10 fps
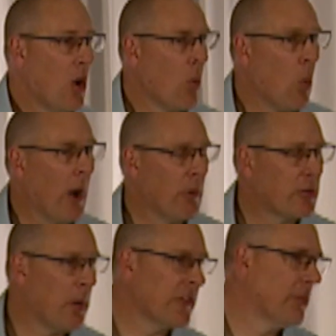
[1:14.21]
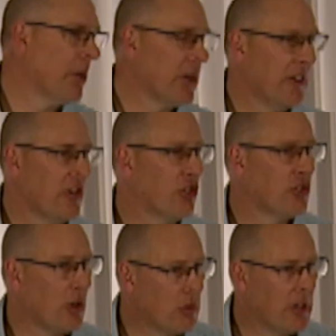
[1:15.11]
why responsibility is
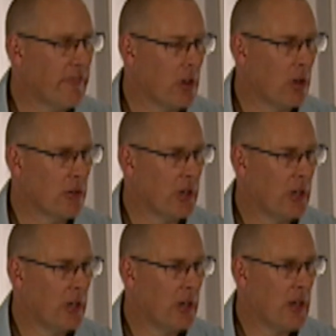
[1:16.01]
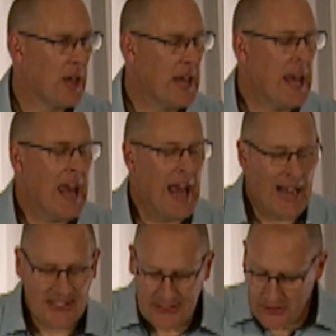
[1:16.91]
so difficult
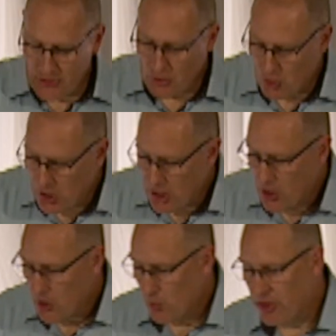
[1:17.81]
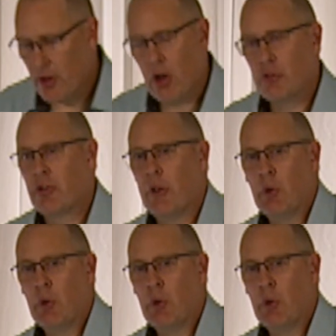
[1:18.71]
has to do with the culture that